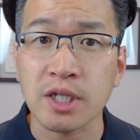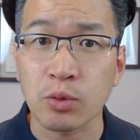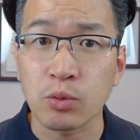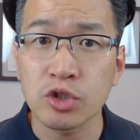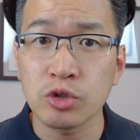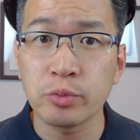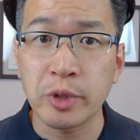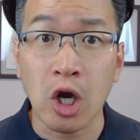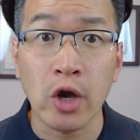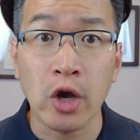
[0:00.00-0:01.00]
Like, would you
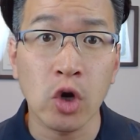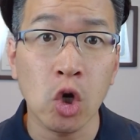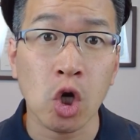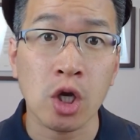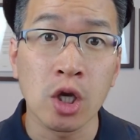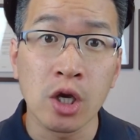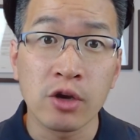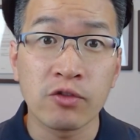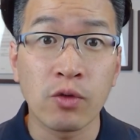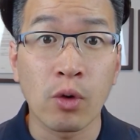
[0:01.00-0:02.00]
be on the hook
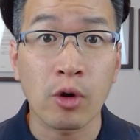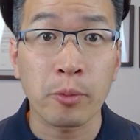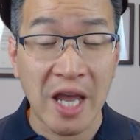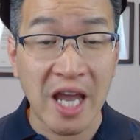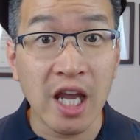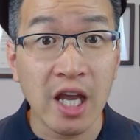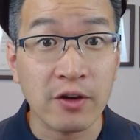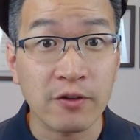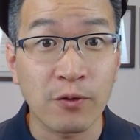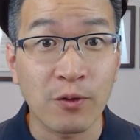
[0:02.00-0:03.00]
for
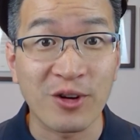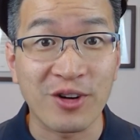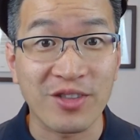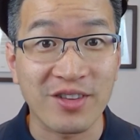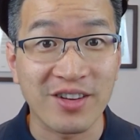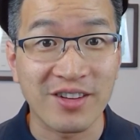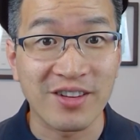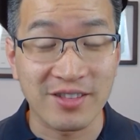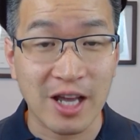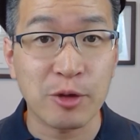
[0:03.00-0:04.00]
paying for
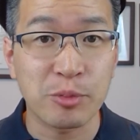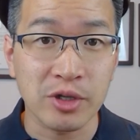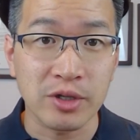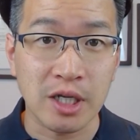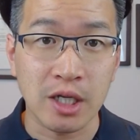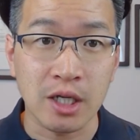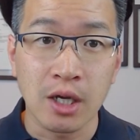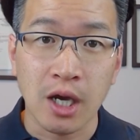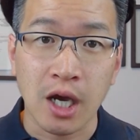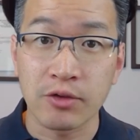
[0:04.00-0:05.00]
the liability
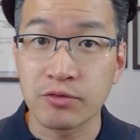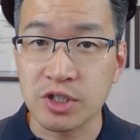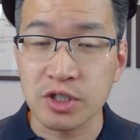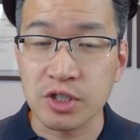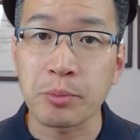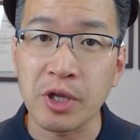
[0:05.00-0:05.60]
of just not